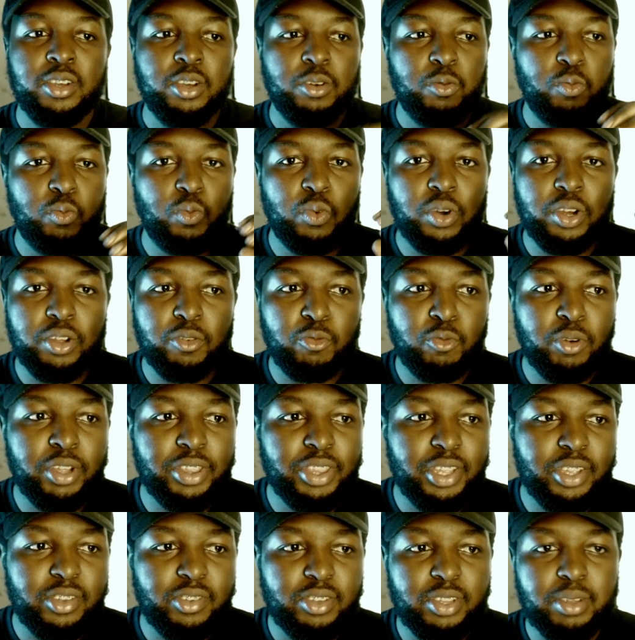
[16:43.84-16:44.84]
what
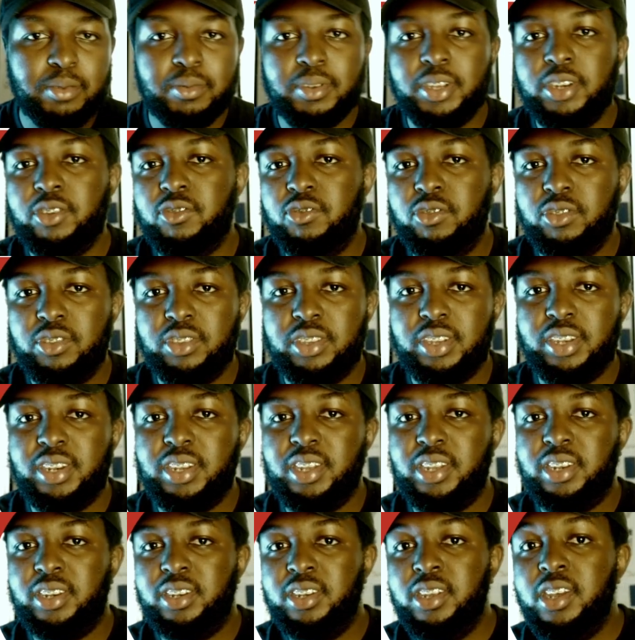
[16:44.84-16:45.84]
they seem interested
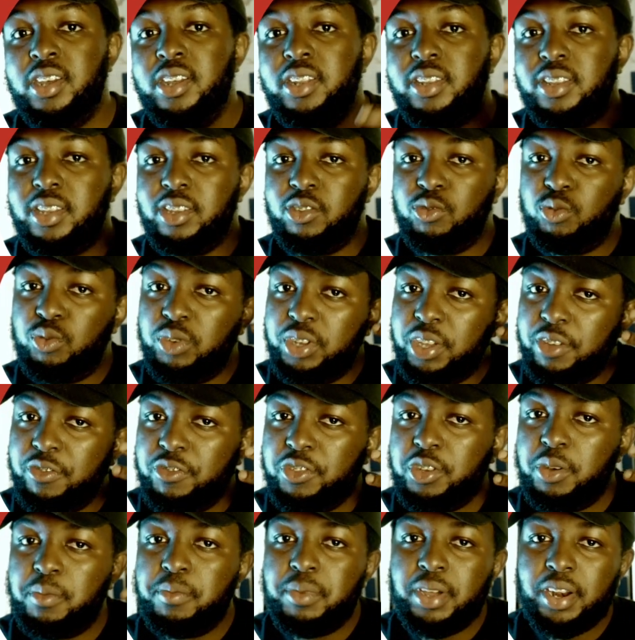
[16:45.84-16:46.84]
in. This will give
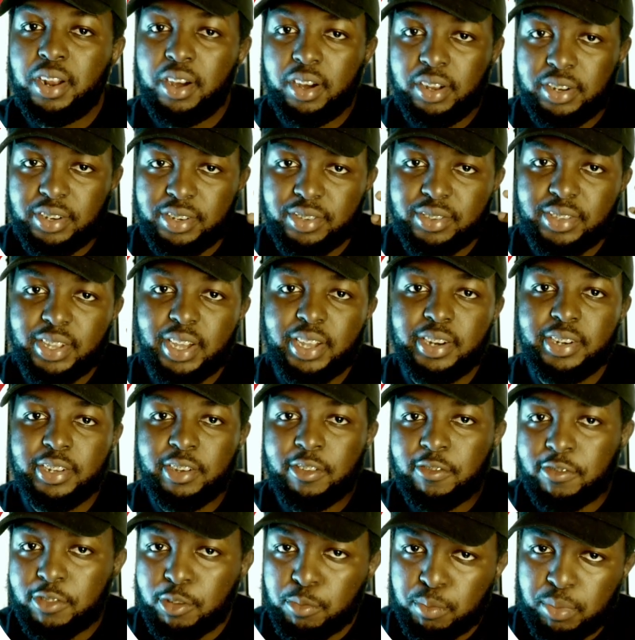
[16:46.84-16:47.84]
you a better
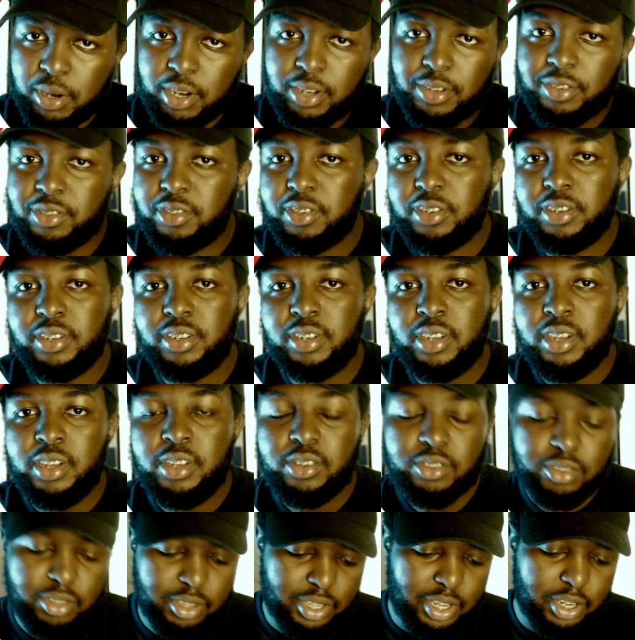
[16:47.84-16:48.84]
understanding of the person.
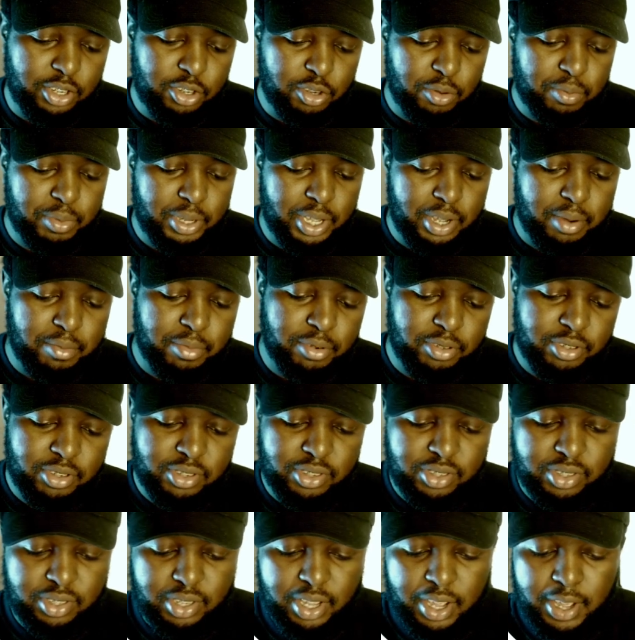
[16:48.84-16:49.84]
So then you'll be able
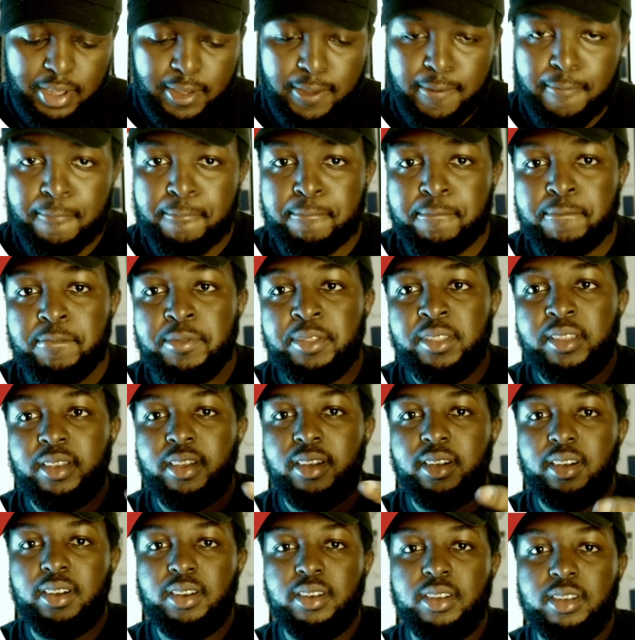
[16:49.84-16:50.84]
to say,
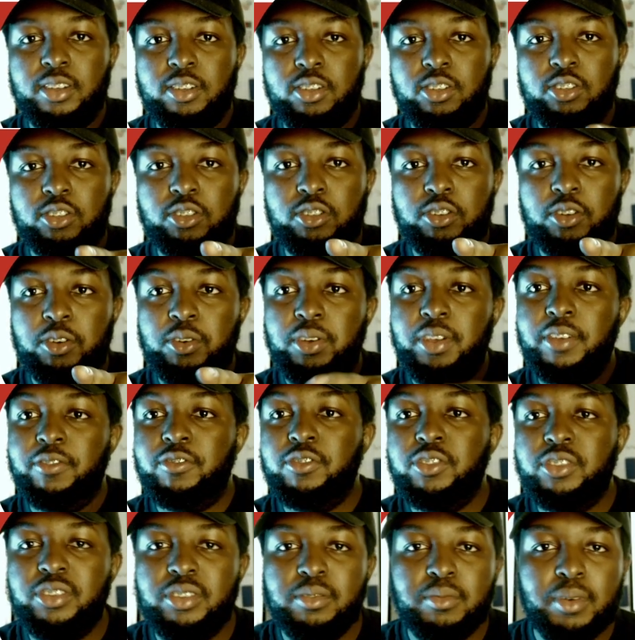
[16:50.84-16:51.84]
you know, if
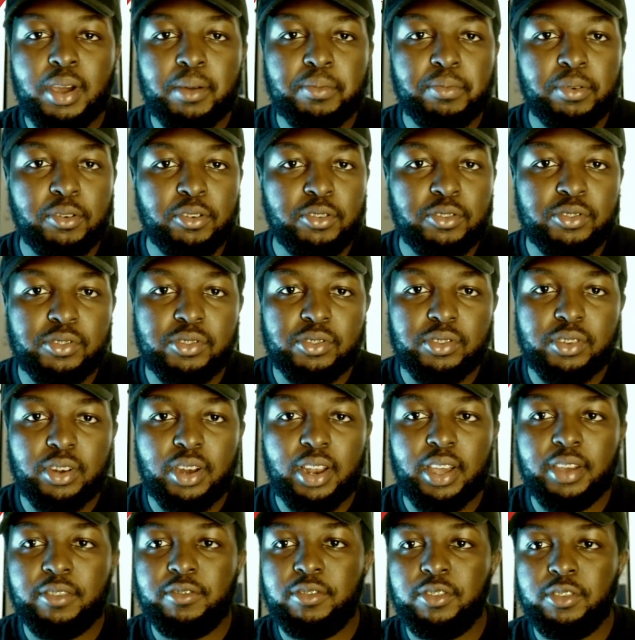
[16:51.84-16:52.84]
you see my post,
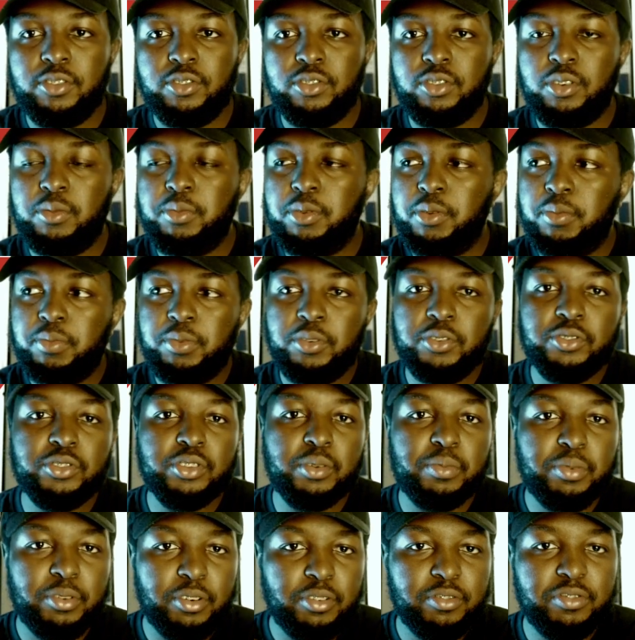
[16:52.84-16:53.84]
like for example, a post
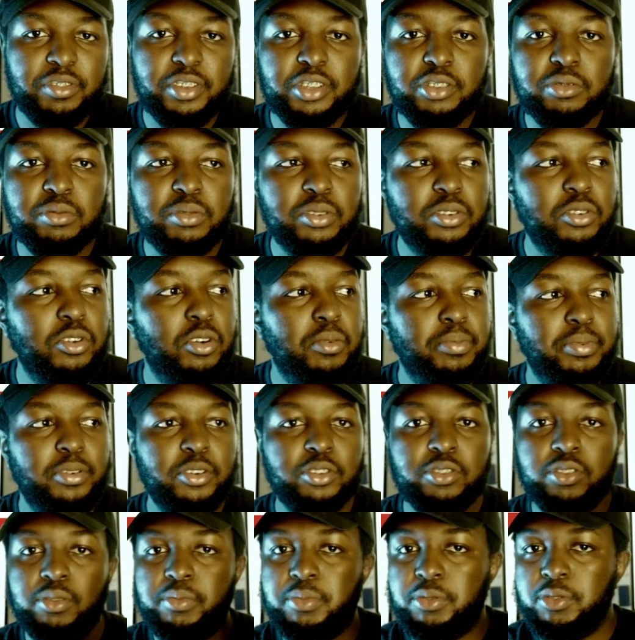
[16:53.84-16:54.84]
I put on Facebook or a
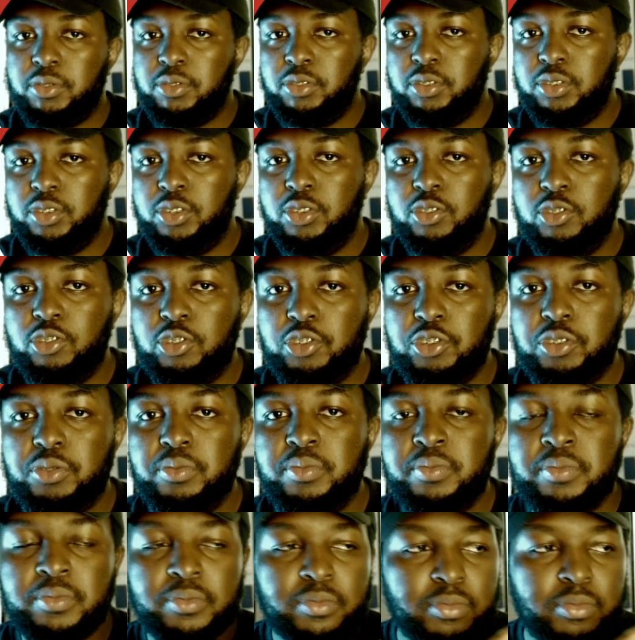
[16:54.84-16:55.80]
post I put on YouTube,